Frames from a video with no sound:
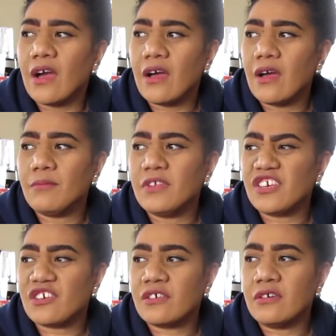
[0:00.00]
um
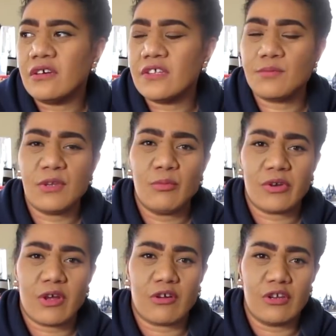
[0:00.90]
yeah, husband
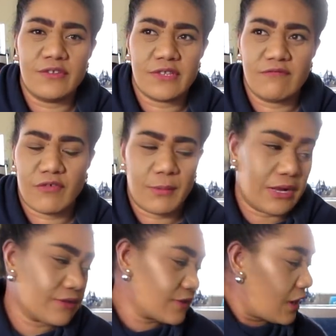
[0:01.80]
brought our clothes in from
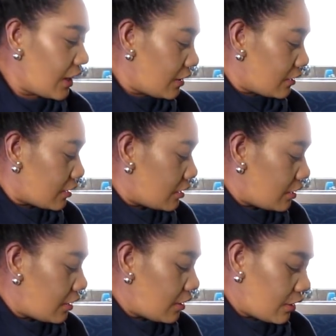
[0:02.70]
outside,
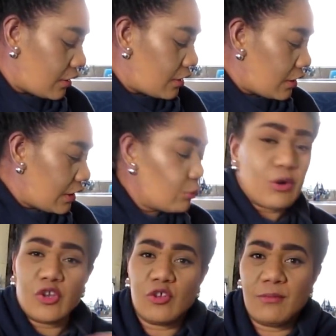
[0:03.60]
and
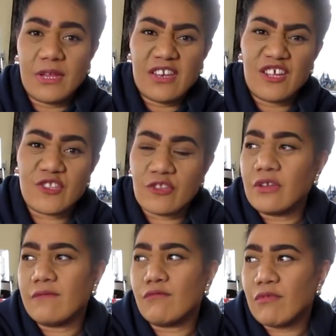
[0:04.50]
what do you mean, it's
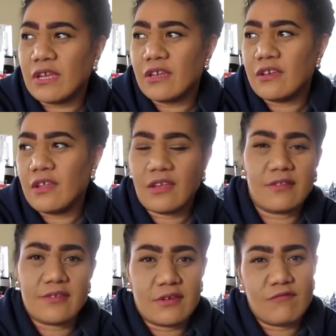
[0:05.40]
not even raining. Like,
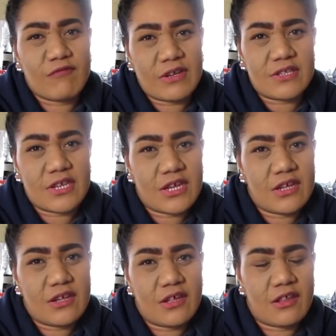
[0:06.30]
it didn't even rain
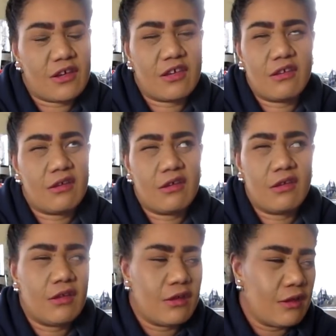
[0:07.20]
today. Like,
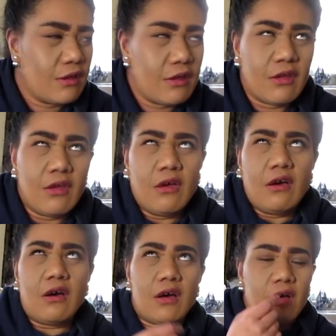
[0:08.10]

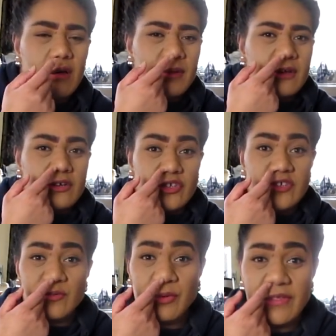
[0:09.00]
oh my gosh,
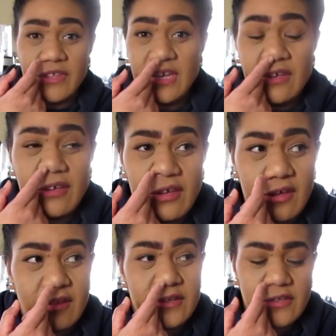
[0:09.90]
this weather,
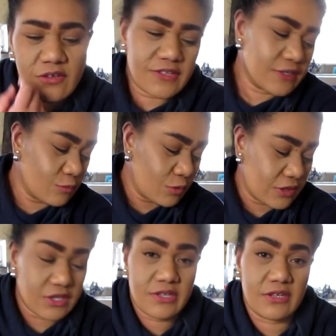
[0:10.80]
this New Zealand
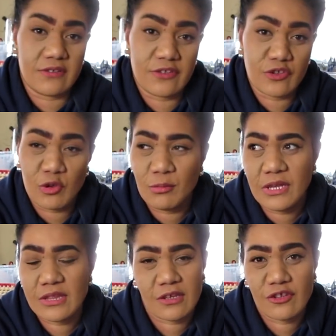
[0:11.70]
weather does so
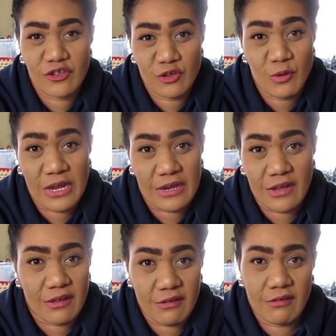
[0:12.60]
many things to you, eh?
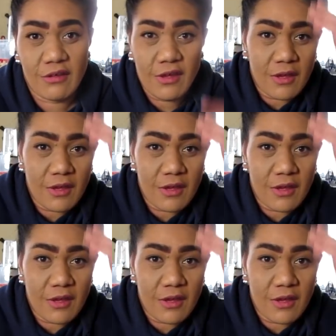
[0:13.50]
Like,